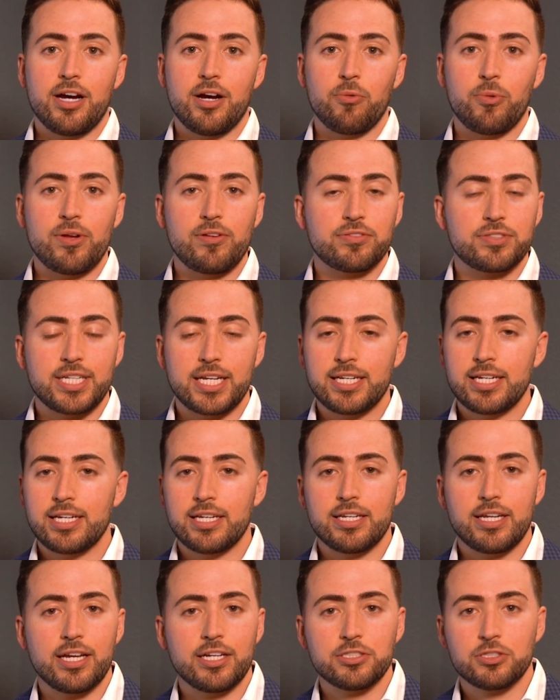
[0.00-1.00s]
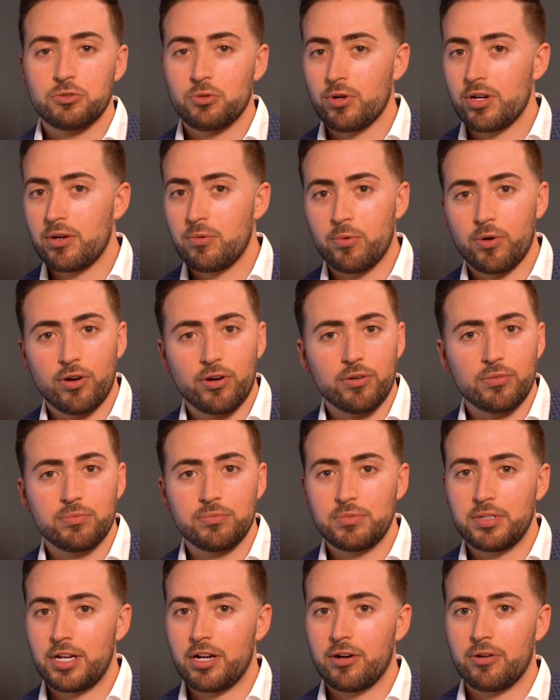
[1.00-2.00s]
We've seen it in history where,
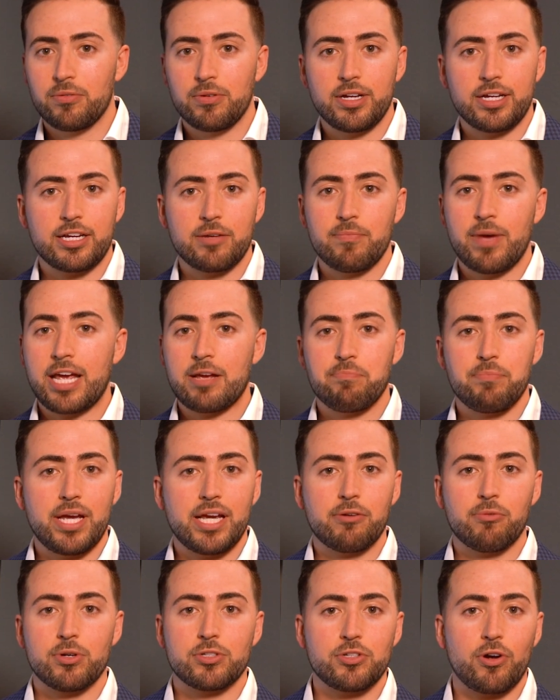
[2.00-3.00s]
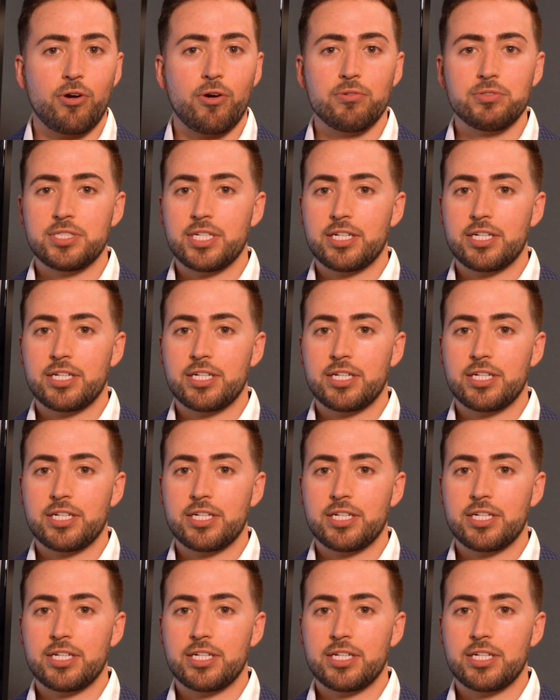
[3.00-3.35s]
you know, it can make big returns,